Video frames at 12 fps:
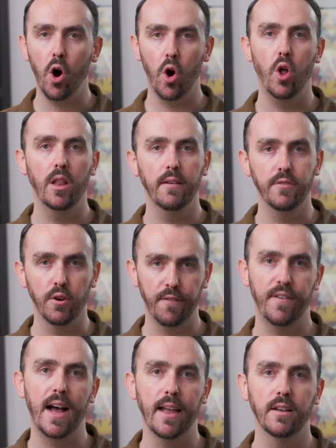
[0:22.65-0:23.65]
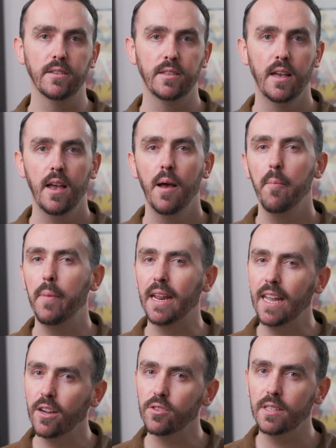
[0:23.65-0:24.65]
all of your files. But
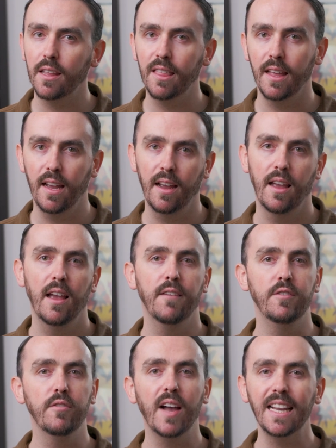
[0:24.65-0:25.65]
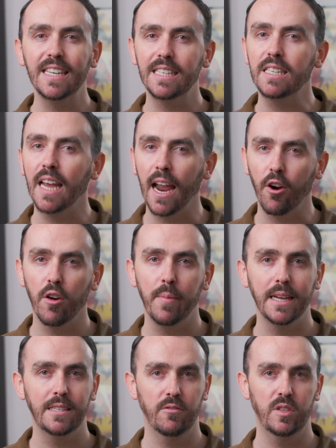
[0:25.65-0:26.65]
here's the thing, if you've got
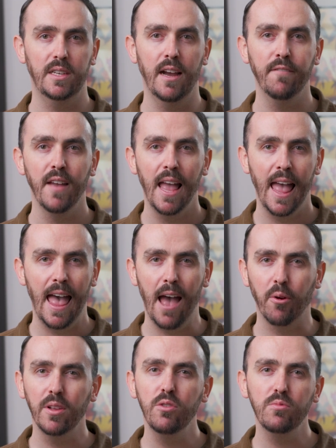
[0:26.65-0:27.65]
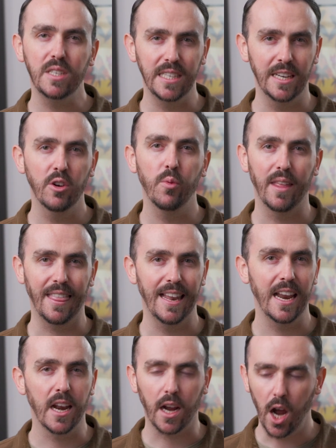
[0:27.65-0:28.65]
terabytes of stuff, how can you deal with
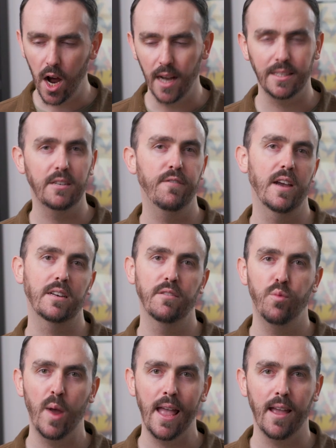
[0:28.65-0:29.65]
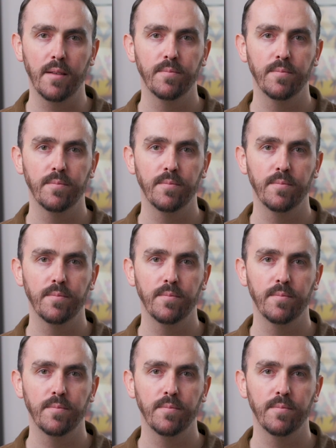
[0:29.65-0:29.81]
it in a cost-effective way?